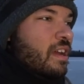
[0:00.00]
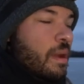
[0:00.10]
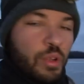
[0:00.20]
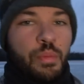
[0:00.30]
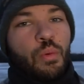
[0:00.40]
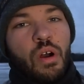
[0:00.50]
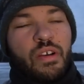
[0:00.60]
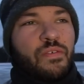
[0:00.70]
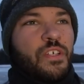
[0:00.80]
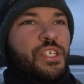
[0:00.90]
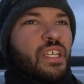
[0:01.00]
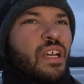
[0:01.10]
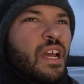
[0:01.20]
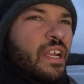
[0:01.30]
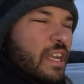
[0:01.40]
I'm gonna be walleye fishing.
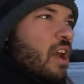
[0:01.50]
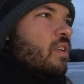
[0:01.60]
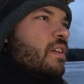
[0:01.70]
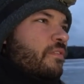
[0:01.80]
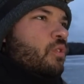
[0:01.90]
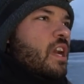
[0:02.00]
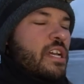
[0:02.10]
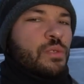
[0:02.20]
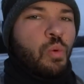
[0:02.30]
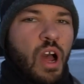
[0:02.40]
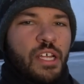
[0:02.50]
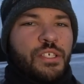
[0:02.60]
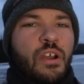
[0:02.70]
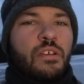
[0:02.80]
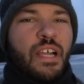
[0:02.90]
Now, if you guys
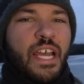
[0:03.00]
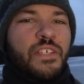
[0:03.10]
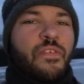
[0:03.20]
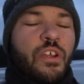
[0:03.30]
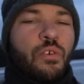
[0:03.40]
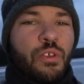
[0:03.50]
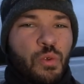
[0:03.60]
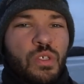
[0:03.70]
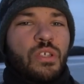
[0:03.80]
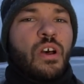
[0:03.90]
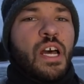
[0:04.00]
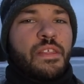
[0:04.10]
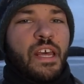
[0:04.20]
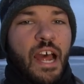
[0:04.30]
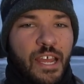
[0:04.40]
watched our last video, you saw
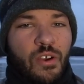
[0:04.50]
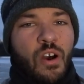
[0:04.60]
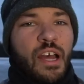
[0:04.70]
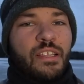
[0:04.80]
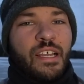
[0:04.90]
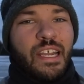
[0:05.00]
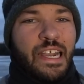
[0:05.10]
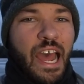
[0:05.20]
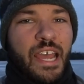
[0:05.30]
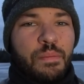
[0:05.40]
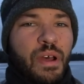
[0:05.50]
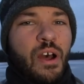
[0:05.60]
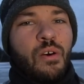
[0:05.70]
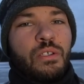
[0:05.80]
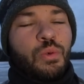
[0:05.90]
that I caught like a
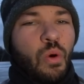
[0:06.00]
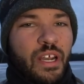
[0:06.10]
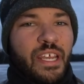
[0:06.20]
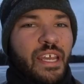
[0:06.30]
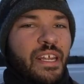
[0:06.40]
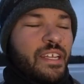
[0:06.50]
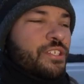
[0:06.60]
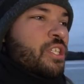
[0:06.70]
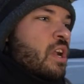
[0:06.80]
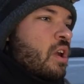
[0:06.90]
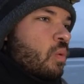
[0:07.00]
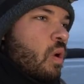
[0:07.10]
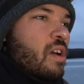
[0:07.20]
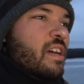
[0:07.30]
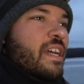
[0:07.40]
9-pound, 28-inch
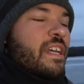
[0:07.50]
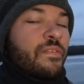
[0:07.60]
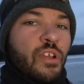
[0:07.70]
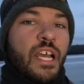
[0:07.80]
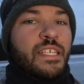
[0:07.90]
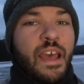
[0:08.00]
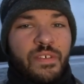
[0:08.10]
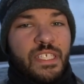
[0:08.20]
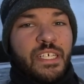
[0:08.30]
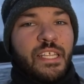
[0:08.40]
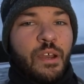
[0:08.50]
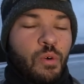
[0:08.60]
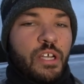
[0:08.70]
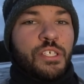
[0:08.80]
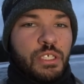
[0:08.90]
walleye. And if you guys haven't seen that,
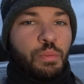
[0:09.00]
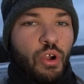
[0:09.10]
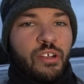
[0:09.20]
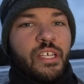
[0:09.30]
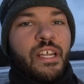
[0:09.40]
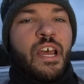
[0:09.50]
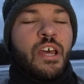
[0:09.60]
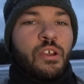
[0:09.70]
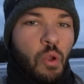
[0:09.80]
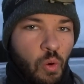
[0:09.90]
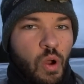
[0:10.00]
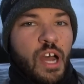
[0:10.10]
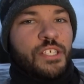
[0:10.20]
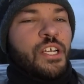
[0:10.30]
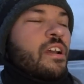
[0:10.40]
well, I just spoiled it. Go
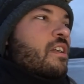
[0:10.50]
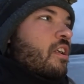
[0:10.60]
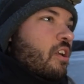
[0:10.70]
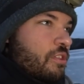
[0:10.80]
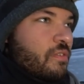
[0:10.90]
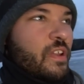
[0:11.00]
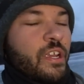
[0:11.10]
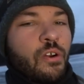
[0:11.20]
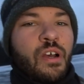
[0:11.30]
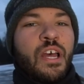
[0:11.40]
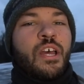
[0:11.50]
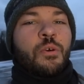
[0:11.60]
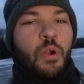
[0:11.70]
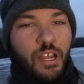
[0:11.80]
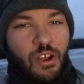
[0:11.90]
watch our other video
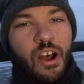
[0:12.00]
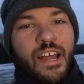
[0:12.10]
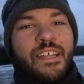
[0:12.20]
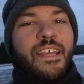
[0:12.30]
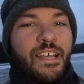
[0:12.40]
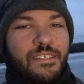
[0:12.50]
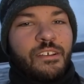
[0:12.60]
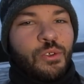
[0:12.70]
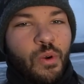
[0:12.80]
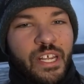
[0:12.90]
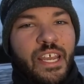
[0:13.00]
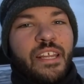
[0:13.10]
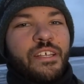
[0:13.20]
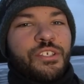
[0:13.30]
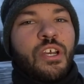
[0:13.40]
where I caught, yes, a
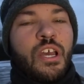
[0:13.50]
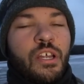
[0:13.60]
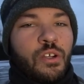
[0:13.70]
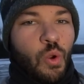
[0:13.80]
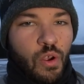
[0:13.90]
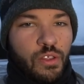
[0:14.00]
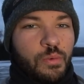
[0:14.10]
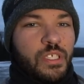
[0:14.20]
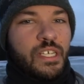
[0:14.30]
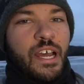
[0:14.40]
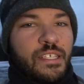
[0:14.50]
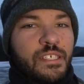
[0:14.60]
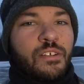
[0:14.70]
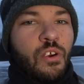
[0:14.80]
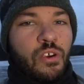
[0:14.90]
28-inch northern
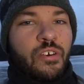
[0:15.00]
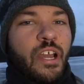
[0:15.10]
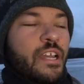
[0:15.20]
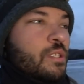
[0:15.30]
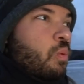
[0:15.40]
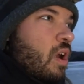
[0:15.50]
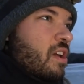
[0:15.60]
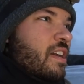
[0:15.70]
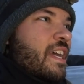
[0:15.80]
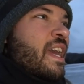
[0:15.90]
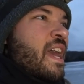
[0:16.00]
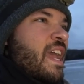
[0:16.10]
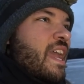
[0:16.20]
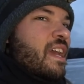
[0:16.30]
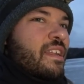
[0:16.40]
Wisconsin early ice walleye.
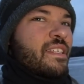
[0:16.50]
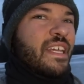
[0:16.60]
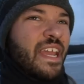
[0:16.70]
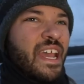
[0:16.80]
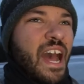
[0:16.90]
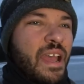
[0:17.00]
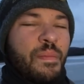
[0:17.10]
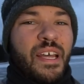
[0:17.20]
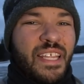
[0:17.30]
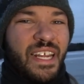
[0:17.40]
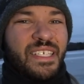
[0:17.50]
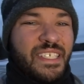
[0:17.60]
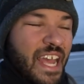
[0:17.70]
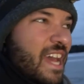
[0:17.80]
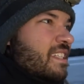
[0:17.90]
And today I am on that
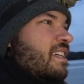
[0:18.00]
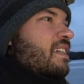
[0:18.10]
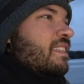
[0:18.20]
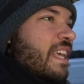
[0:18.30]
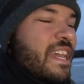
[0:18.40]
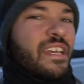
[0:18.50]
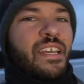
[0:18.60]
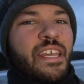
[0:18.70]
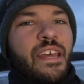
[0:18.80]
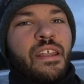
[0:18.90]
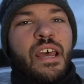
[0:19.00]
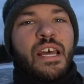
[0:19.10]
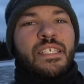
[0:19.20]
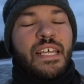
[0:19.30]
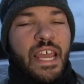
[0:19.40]
exact lake again.
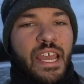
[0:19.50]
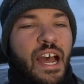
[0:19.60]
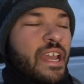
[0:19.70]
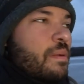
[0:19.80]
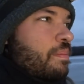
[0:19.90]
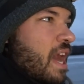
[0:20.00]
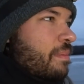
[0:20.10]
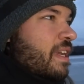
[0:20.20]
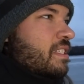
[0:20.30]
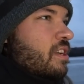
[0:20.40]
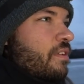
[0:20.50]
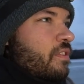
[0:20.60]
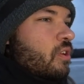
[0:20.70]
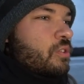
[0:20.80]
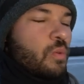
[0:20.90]
Today I am by myself
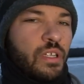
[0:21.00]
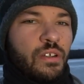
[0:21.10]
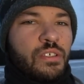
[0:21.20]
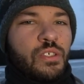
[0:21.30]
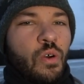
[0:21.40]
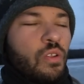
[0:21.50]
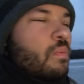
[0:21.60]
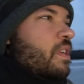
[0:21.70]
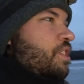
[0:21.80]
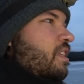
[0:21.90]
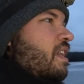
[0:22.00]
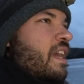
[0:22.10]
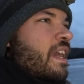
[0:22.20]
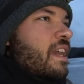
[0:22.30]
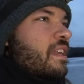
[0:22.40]
though, doing a little solo mission,
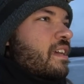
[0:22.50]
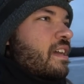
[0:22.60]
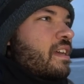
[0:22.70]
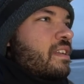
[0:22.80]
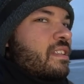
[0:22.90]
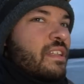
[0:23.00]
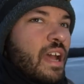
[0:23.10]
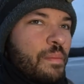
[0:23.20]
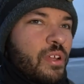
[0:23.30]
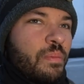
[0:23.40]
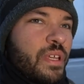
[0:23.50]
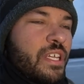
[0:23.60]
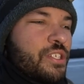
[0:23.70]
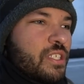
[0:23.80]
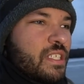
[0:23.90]
and I'm gonna
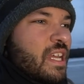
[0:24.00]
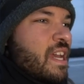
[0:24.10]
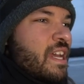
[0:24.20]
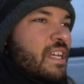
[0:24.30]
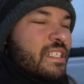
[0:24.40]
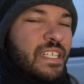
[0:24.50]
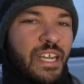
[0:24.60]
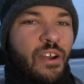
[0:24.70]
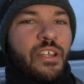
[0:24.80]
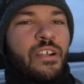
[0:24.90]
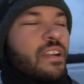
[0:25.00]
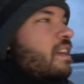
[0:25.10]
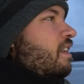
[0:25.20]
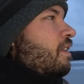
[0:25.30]
be just sitting out here